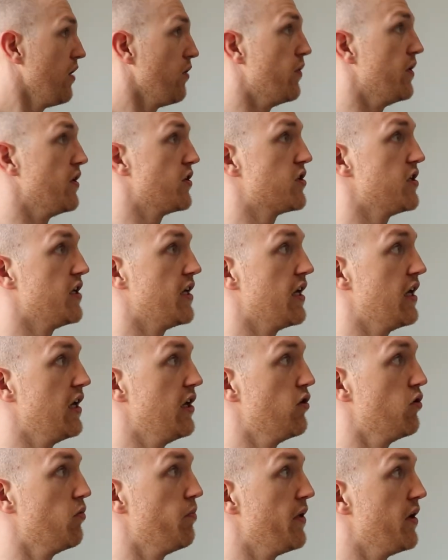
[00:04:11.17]
which need a
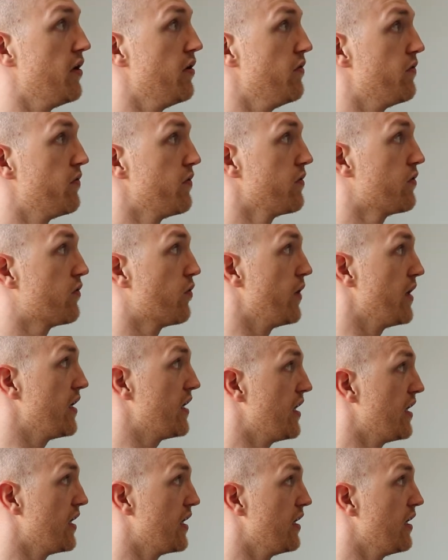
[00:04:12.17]
little bit of
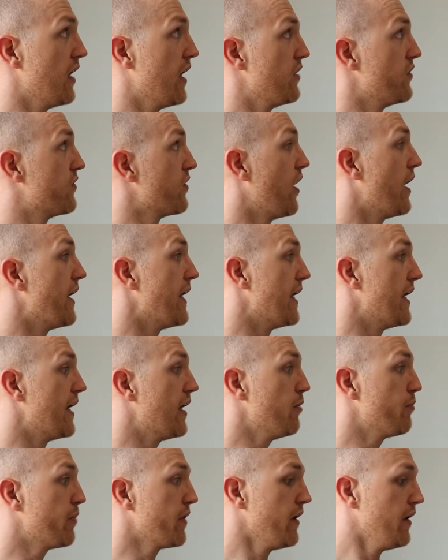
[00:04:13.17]
tweaking and tidying
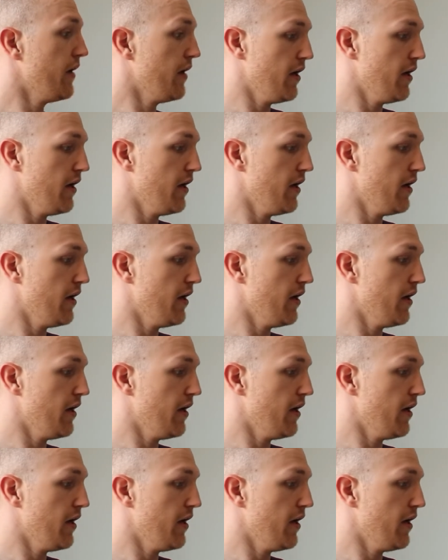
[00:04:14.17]
up.